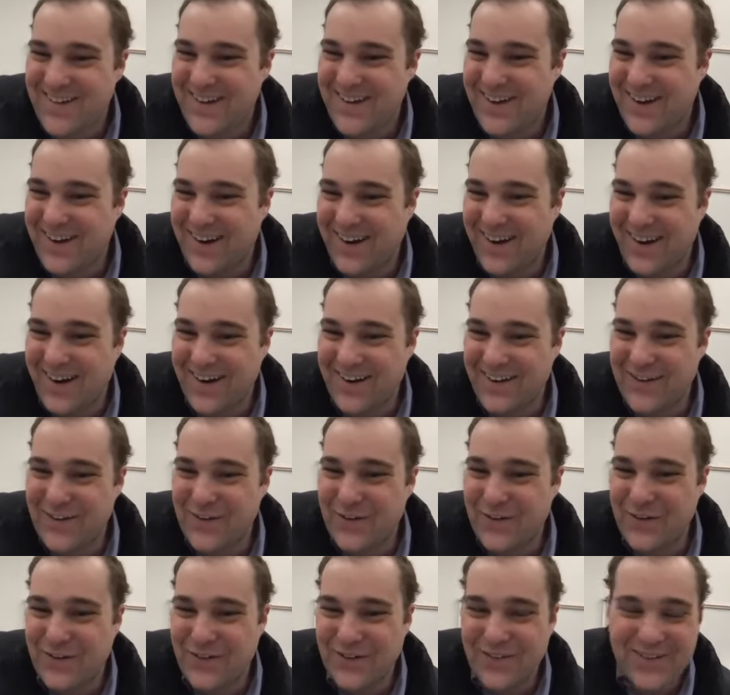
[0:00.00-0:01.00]
All right,
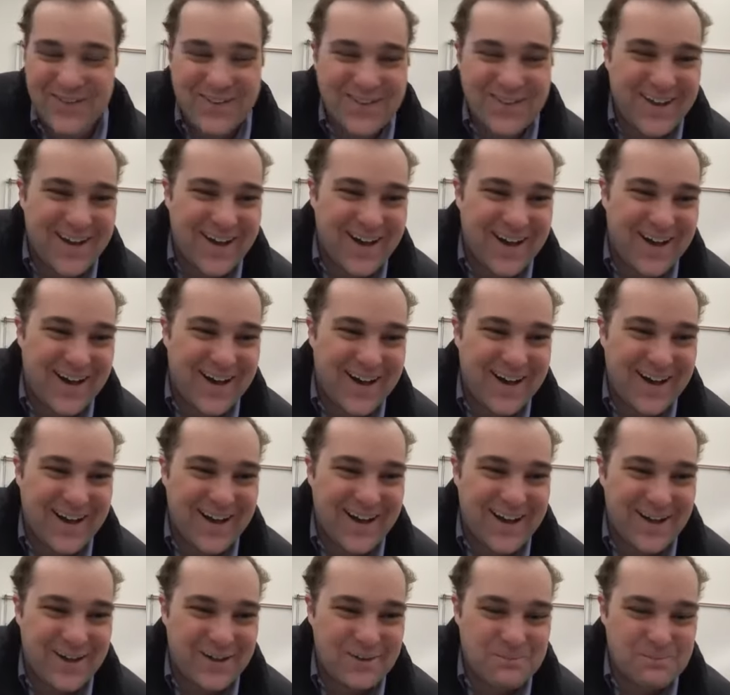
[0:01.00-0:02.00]
cool.
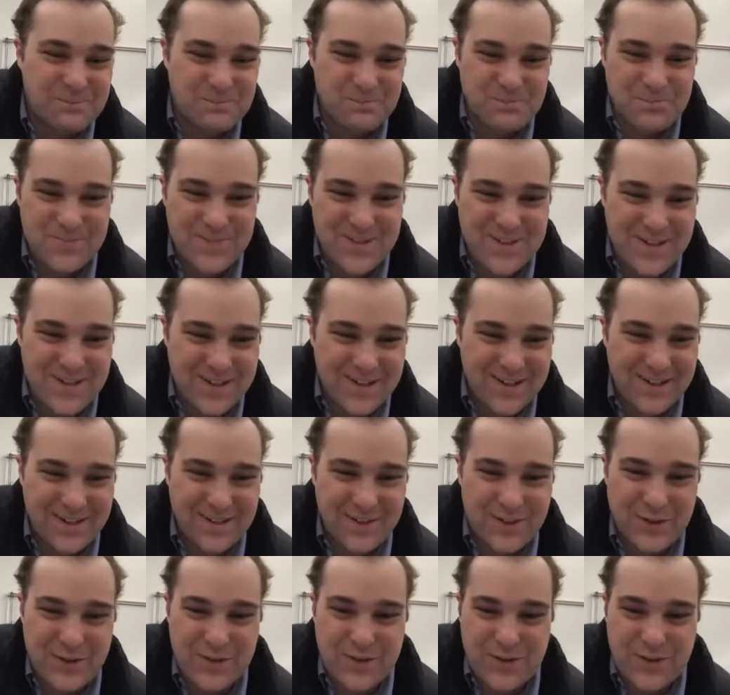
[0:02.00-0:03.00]

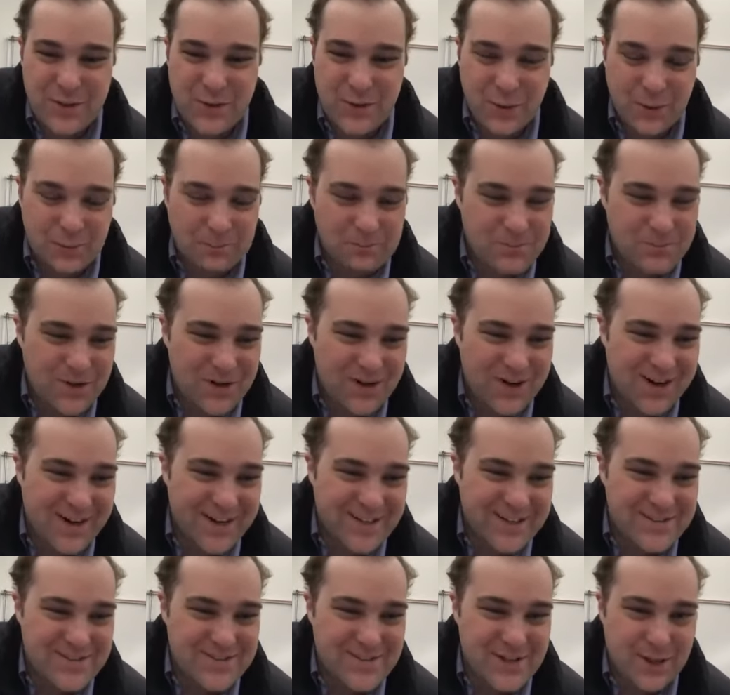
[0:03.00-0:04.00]
Cool. All
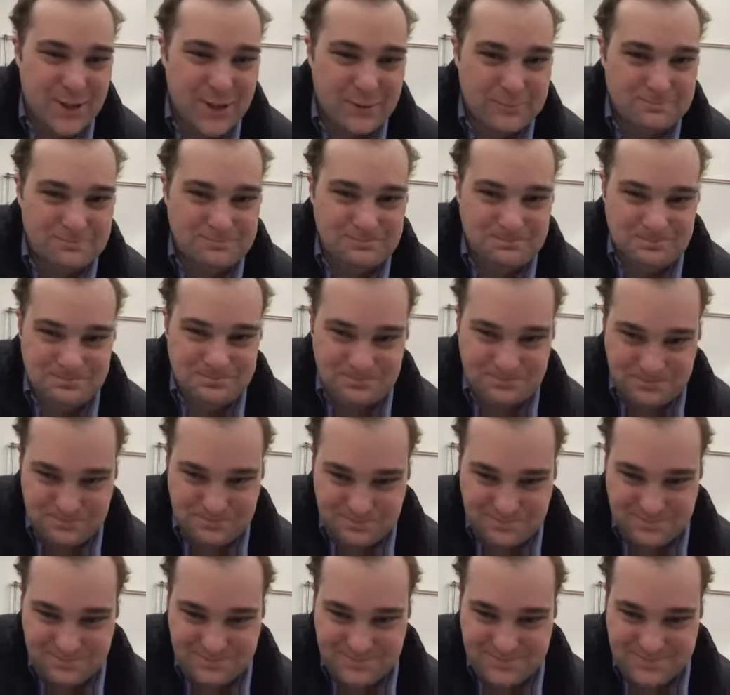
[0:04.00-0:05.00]
right, so
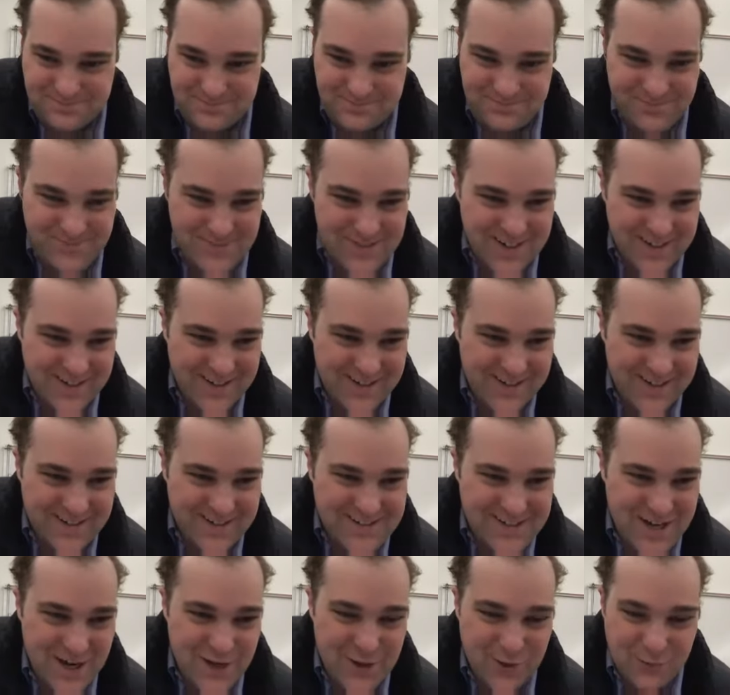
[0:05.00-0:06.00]

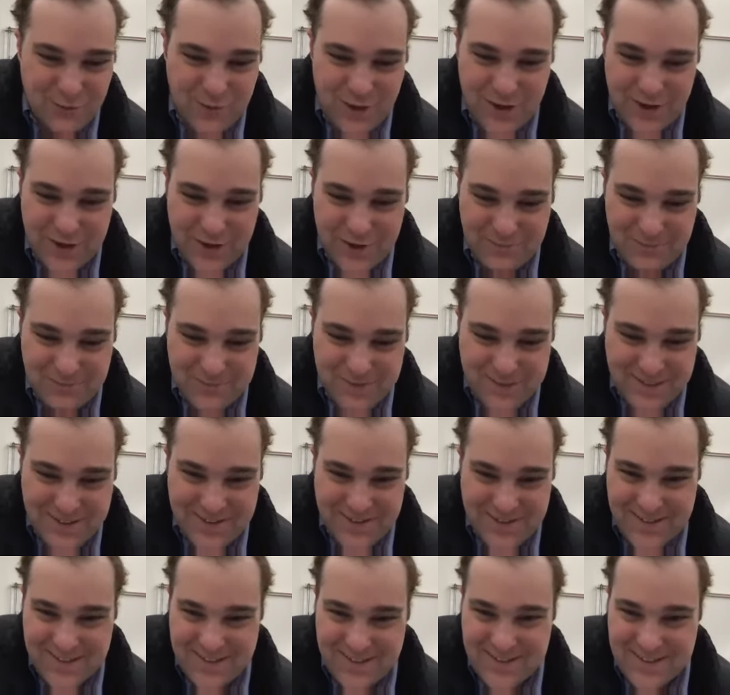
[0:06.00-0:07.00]
tidal volume.
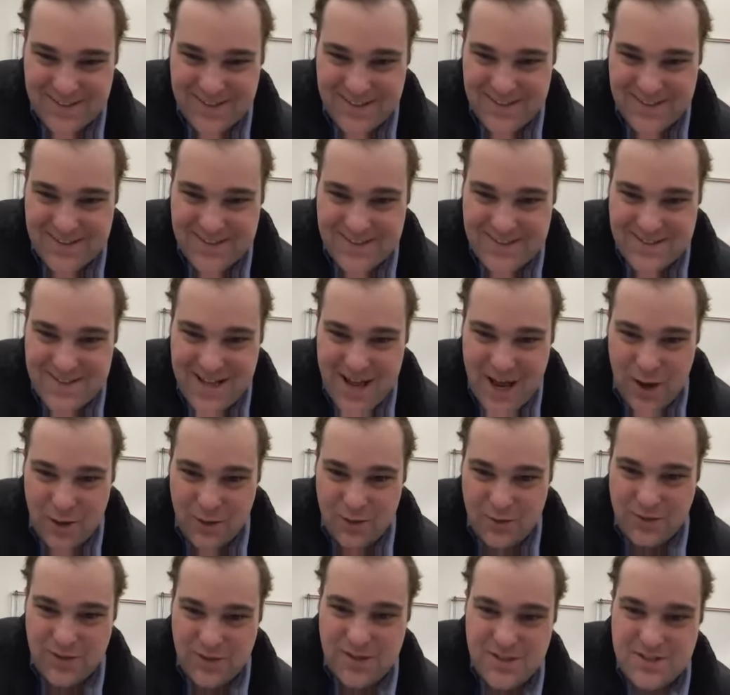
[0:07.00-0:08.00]
Now,
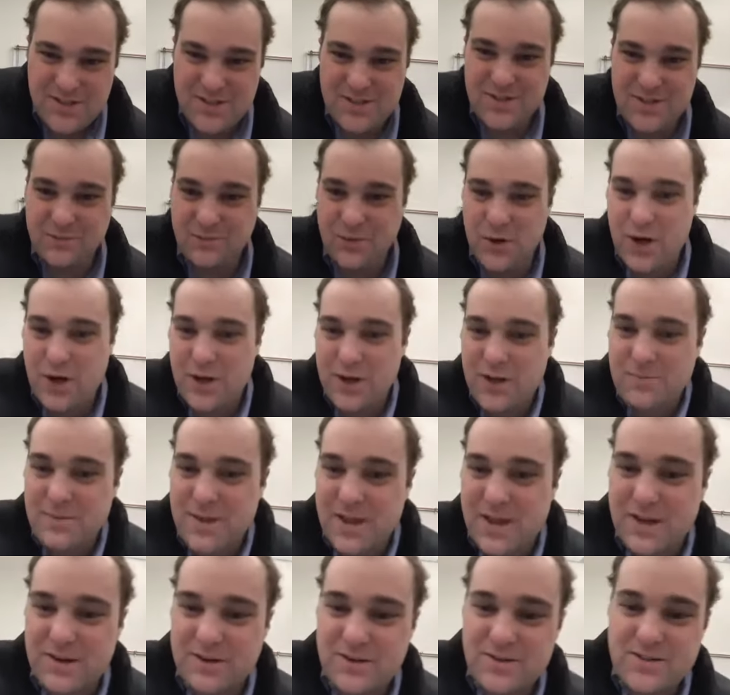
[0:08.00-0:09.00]
this is the volume
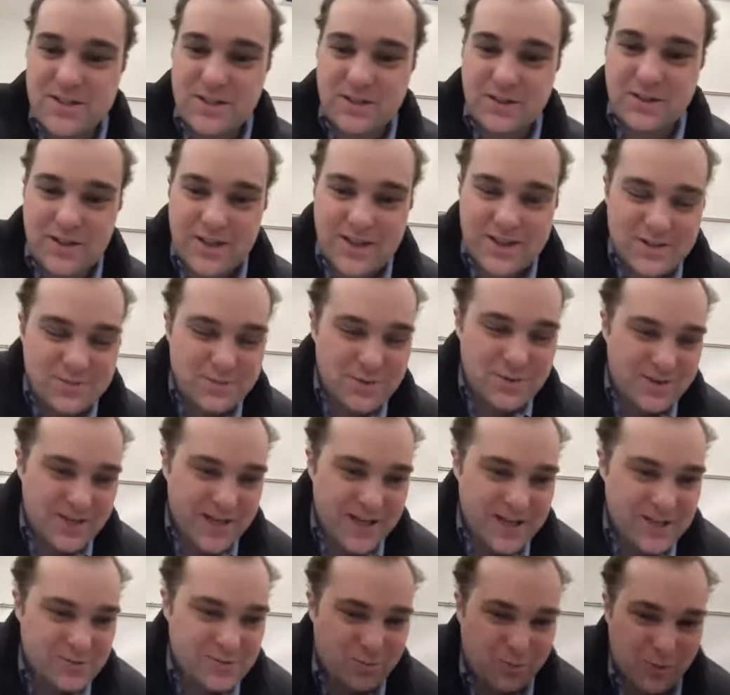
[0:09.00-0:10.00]
that enters and leaves with
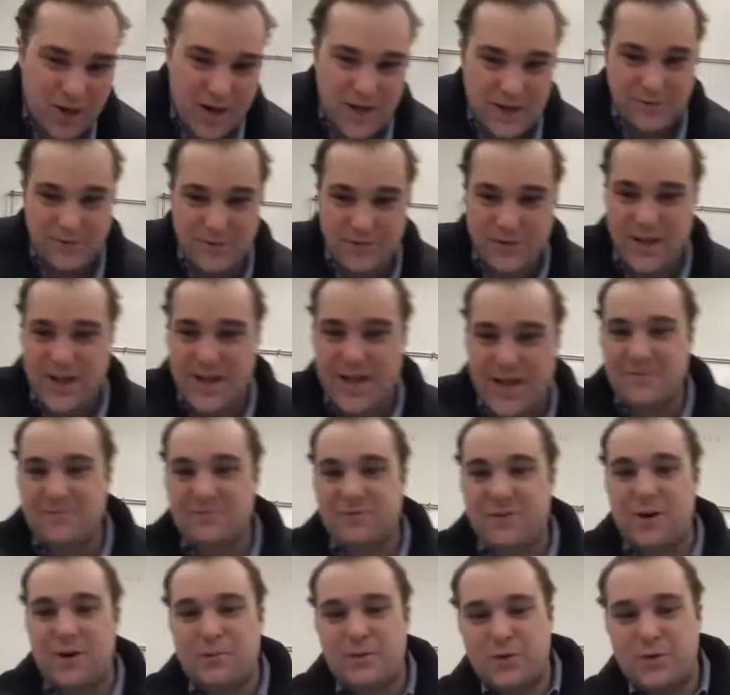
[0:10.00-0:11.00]
each breath, okay?
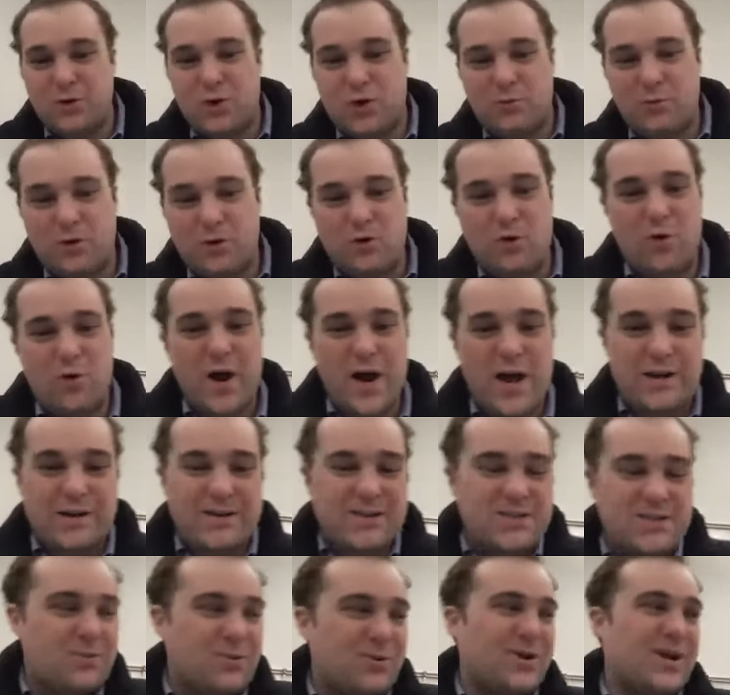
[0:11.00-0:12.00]
From a normal quiet
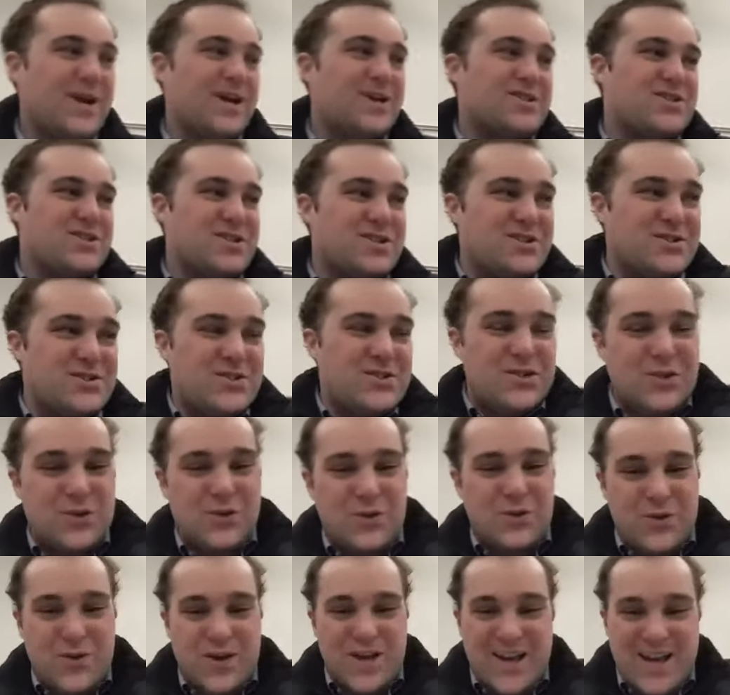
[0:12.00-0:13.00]
inspiration
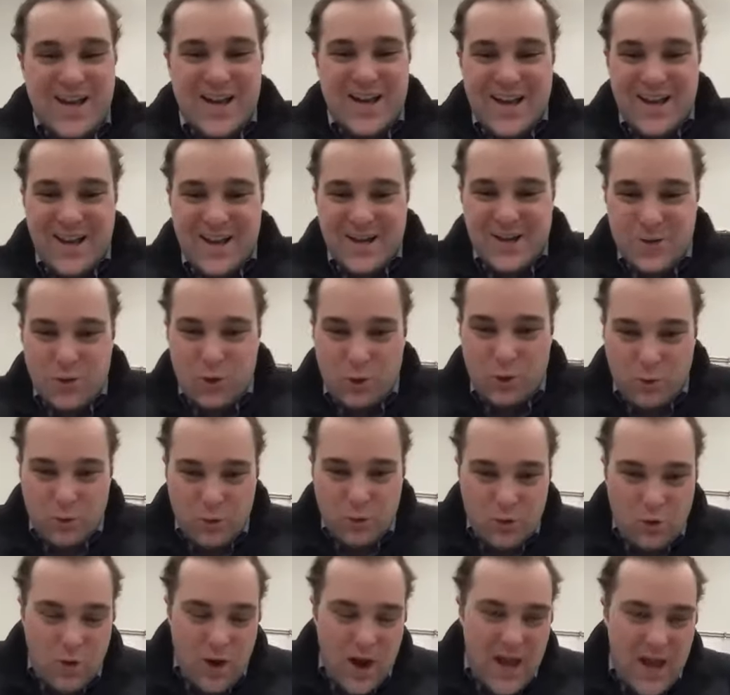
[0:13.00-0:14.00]
to a normal
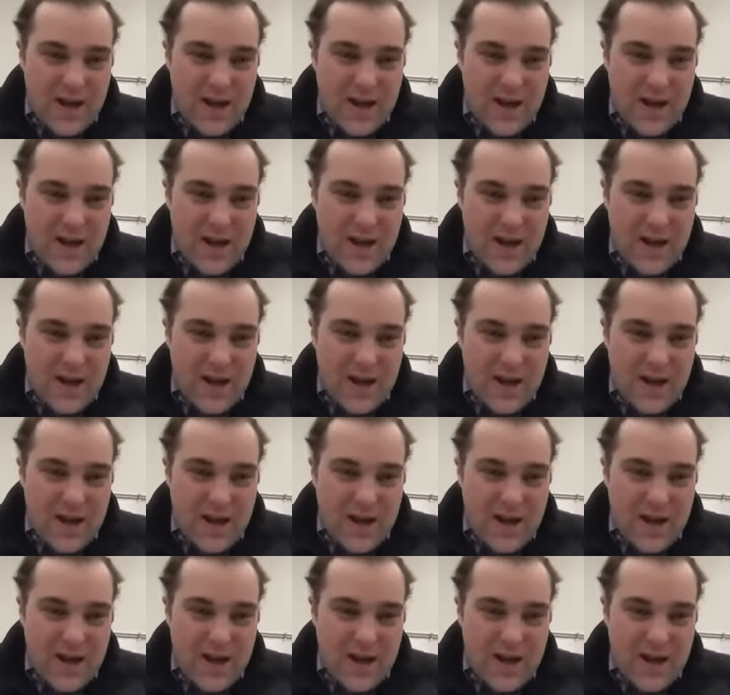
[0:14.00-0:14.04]
quiet